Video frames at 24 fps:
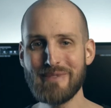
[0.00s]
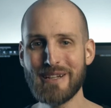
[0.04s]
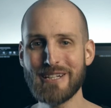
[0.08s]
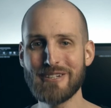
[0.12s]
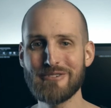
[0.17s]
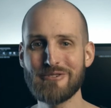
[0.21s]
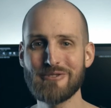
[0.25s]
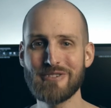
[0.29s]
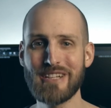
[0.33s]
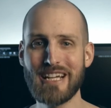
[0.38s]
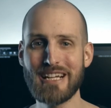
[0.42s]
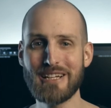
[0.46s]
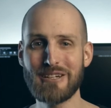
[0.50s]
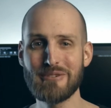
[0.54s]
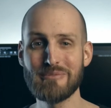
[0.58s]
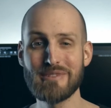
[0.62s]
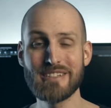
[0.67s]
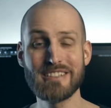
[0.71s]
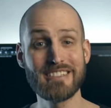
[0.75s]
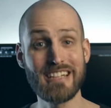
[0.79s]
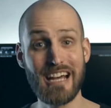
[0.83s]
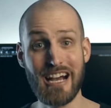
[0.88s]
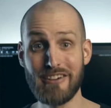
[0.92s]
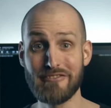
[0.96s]
BattleJuice
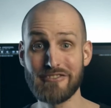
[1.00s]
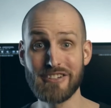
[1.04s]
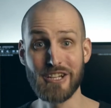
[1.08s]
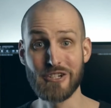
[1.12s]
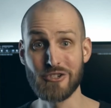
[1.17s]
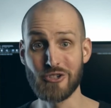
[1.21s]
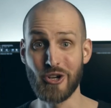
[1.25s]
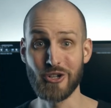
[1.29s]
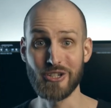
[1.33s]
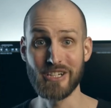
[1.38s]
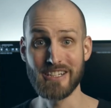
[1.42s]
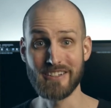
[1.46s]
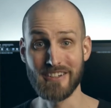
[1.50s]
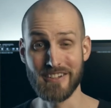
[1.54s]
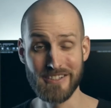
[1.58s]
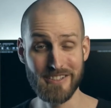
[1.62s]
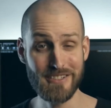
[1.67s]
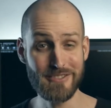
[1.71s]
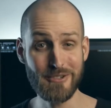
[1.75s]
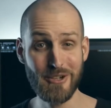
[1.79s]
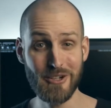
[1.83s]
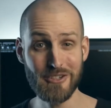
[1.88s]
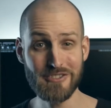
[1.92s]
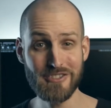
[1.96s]
Alchemist after joining the
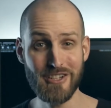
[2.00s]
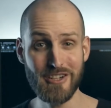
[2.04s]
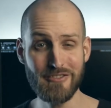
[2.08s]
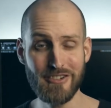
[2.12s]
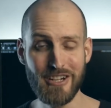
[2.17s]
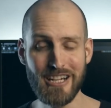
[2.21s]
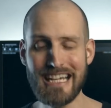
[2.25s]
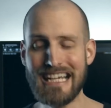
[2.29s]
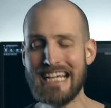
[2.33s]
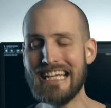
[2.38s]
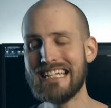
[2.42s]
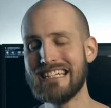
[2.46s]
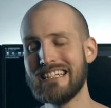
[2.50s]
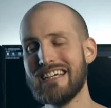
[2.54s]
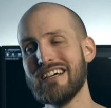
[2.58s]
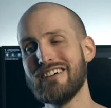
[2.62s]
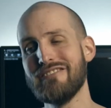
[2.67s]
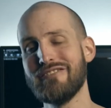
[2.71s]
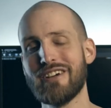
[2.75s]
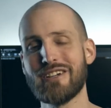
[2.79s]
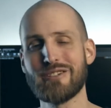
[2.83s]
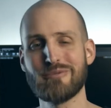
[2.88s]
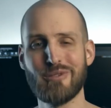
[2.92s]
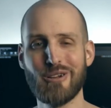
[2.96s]
Discord server and
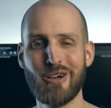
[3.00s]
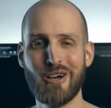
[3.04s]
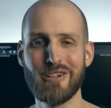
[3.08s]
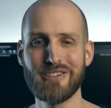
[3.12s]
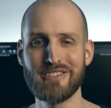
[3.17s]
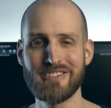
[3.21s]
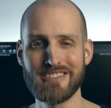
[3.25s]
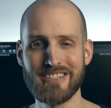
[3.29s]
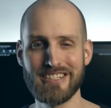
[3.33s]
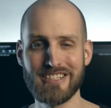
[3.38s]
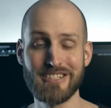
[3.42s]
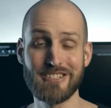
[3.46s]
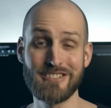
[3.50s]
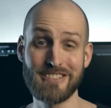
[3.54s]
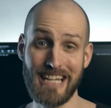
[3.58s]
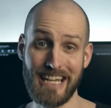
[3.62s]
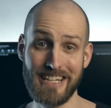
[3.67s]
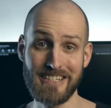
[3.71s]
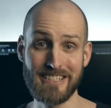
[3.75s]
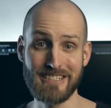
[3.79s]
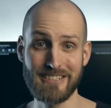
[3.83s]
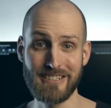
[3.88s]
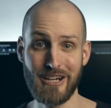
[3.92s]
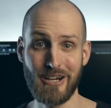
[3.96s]
have explored the
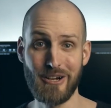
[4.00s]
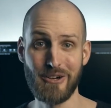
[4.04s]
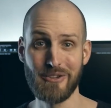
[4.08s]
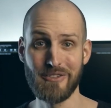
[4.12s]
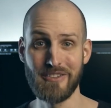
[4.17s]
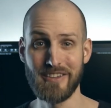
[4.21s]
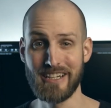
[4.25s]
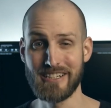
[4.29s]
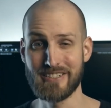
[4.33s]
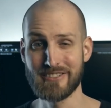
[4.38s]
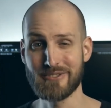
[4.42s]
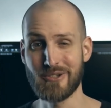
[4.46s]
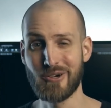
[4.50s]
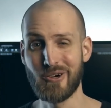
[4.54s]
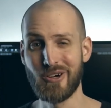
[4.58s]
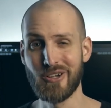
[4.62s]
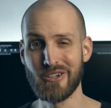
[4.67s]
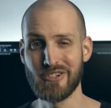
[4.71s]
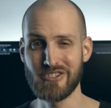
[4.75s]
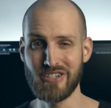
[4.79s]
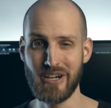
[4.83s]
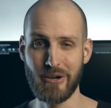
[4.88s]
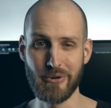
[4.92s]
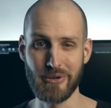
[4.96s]
starting town that is
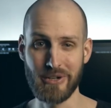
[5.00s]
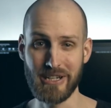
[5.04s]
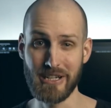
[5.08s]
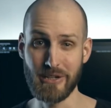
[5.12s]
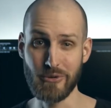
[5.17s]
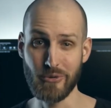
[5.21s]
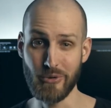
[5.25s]
called Cherokee